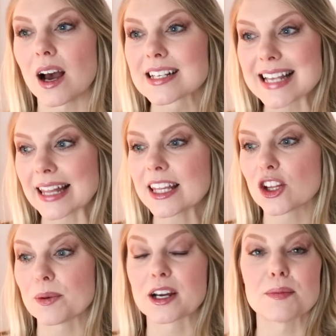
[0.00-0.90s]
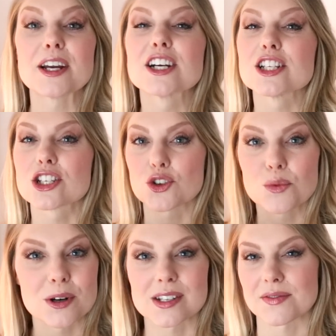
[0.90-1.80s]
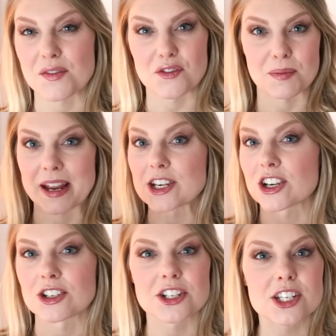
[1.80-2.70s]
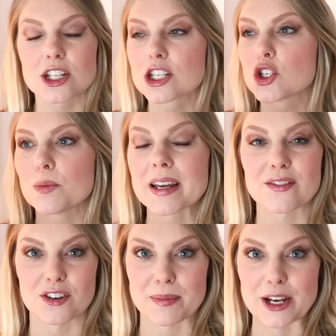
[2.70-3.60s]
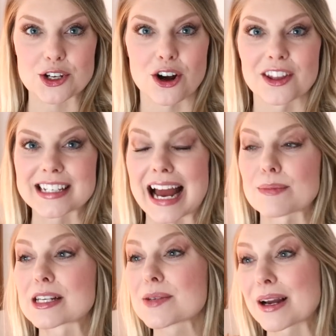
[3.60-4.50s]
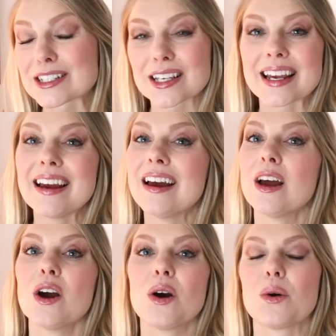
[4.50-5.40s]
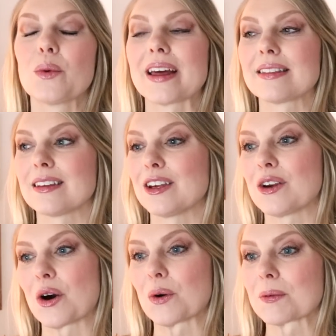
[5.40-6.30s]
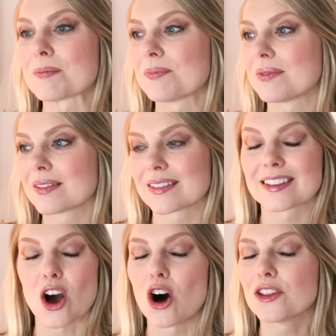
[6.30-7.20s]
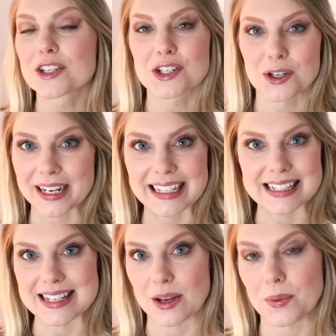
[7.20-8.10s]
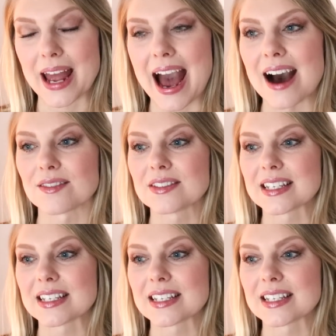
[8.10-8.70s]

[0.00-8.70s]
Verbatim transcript: sadly they're becoming consumers of information, just consuming information all the time, especially with, you know, all the screens that we have